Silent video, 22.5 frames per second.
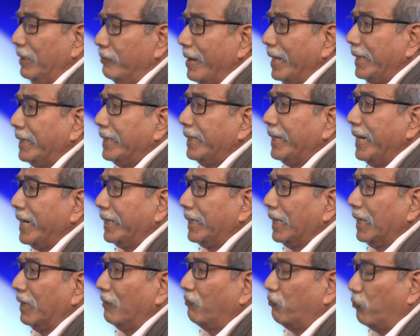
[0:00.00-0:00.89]

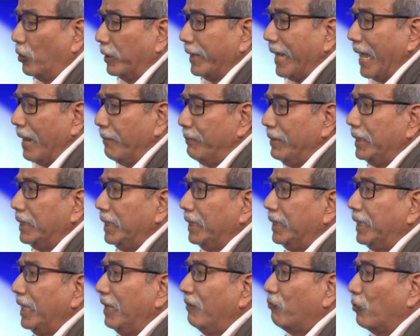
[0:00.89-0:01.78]
investigator for the
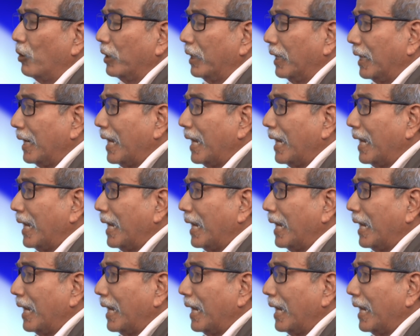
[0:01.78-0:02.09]
MACC for the